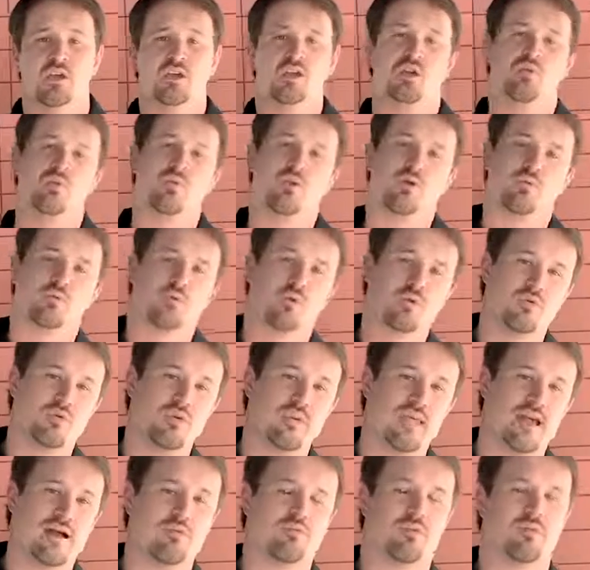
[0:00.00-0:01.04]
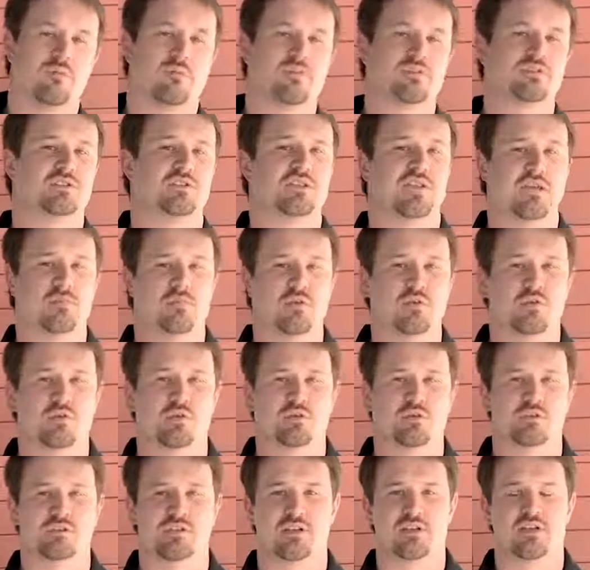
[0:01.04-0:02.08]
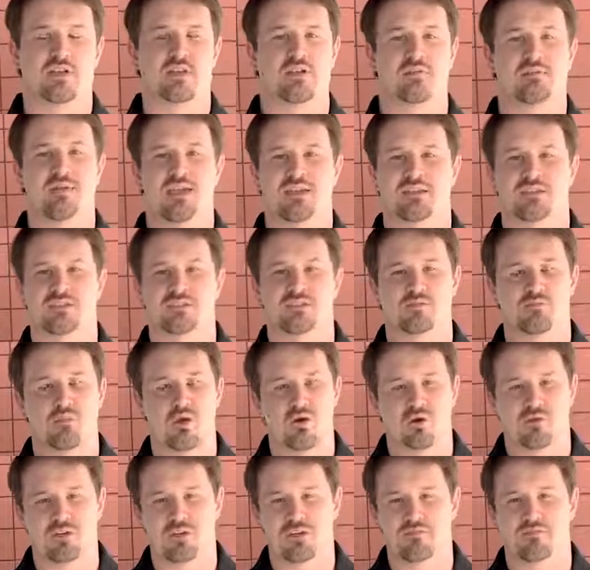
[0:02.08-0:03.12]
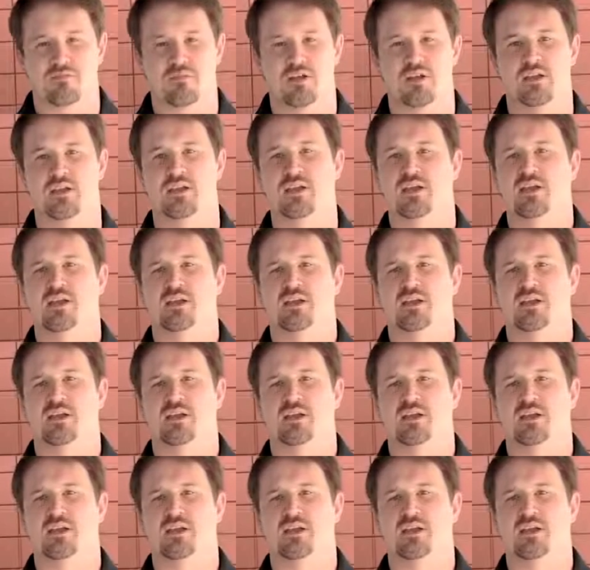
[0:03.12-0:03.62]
You don't want to ruin that with a bunch of chemicals that are going to make the smoke different,